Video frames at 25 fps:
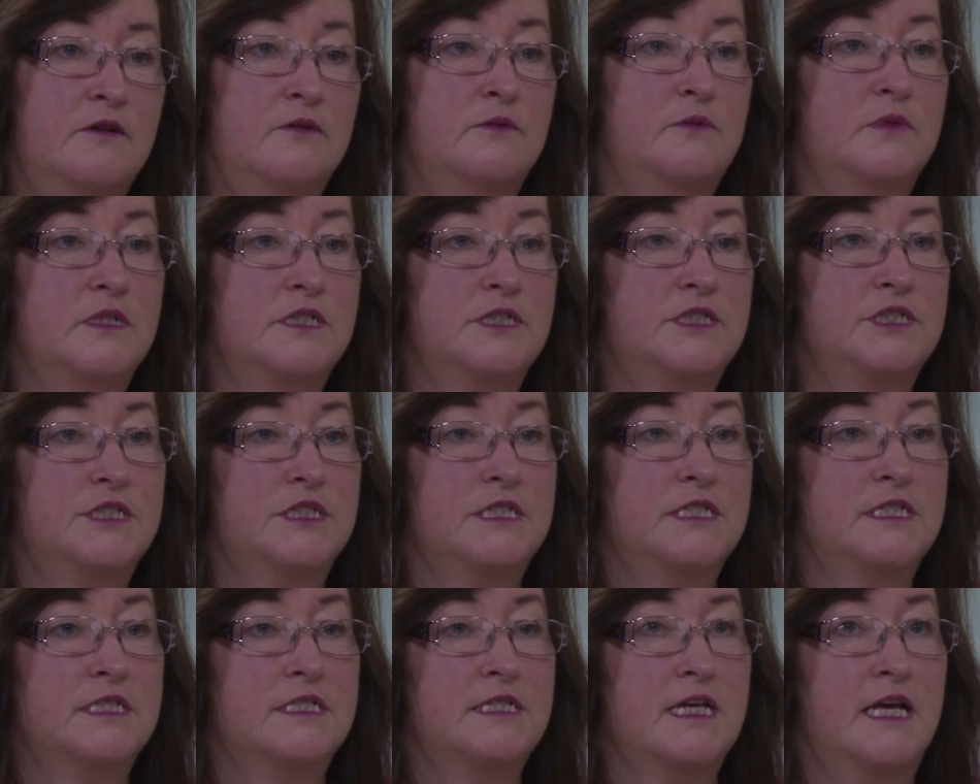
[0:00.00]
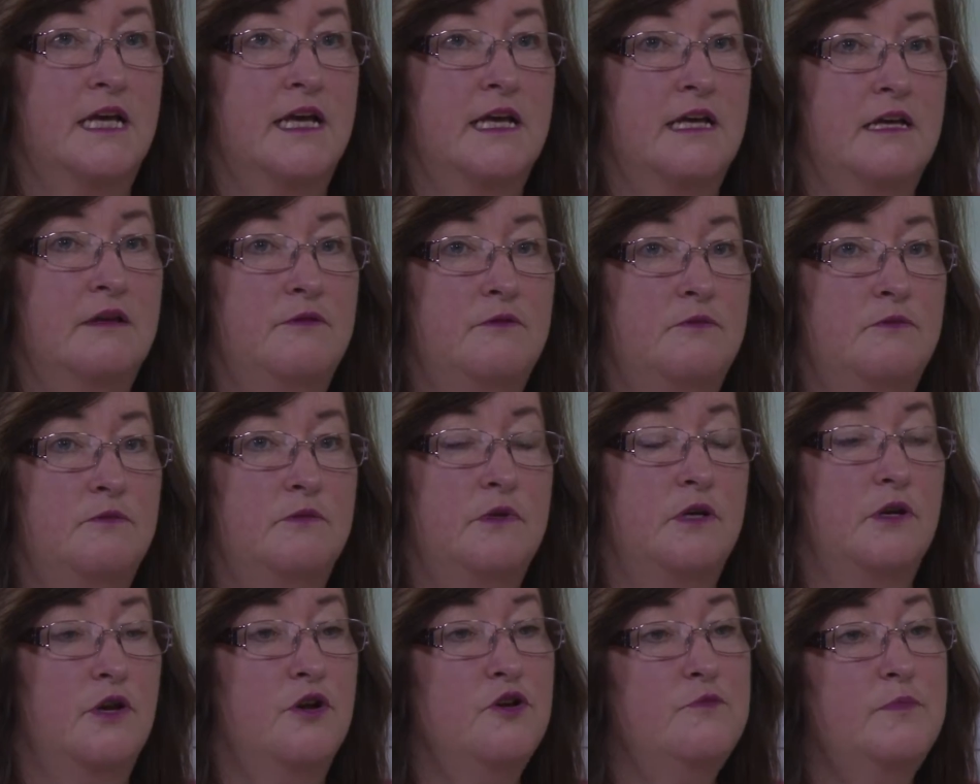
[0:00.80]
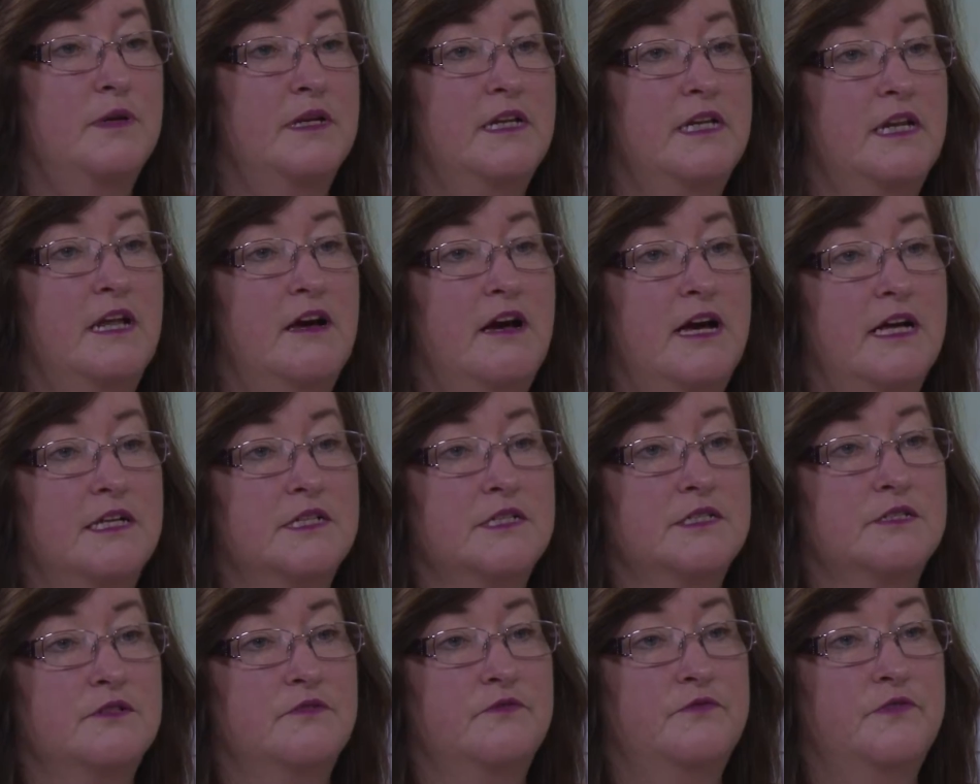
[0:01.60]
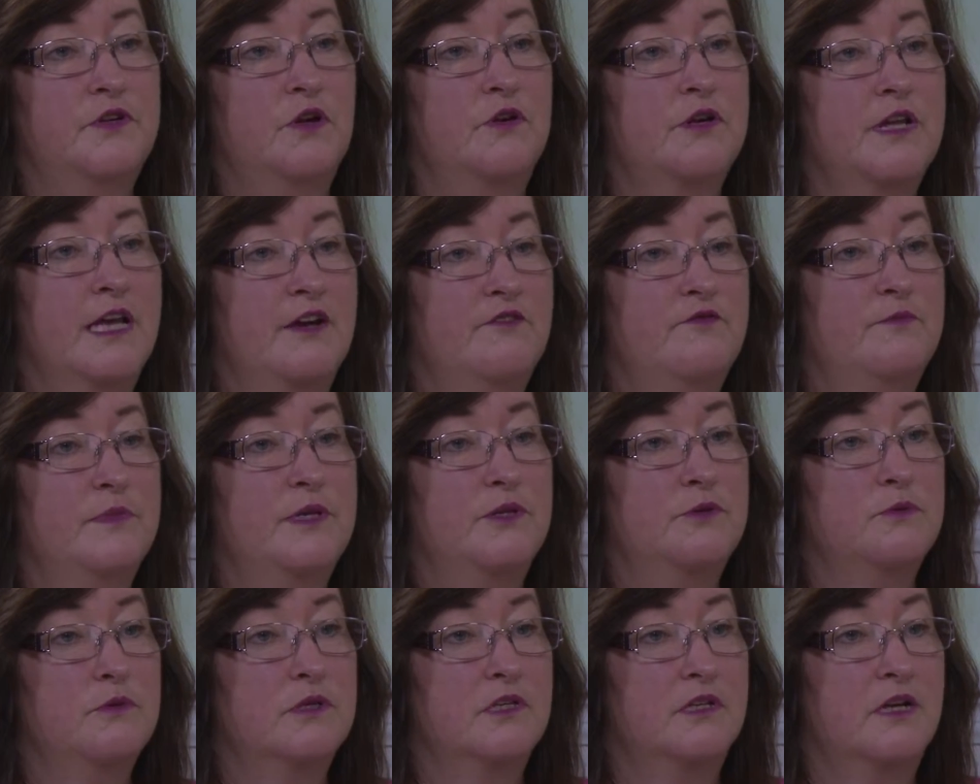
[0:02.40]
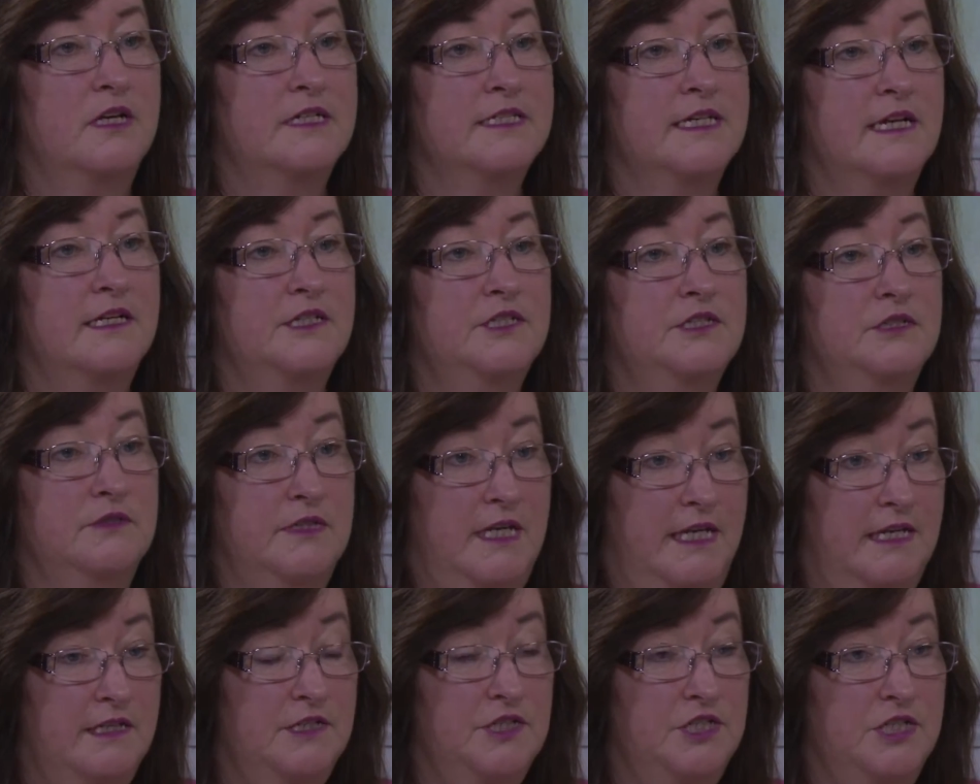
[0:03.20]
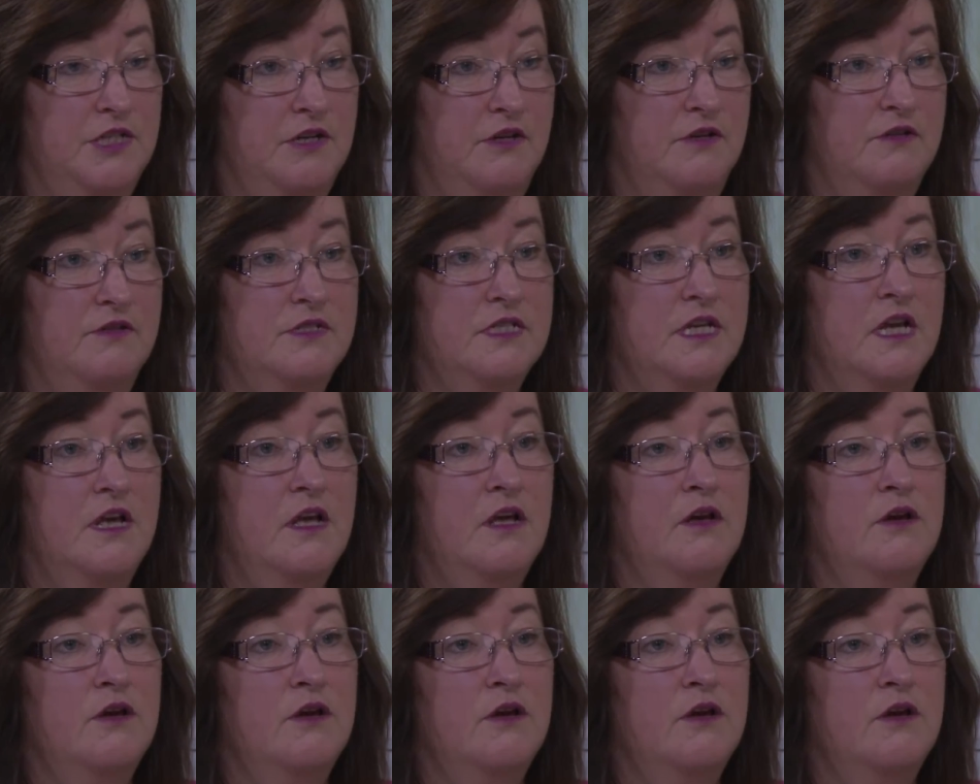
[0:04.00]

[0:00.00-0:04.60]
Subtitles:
which is a global alliance of non-government organisations, or NGOs,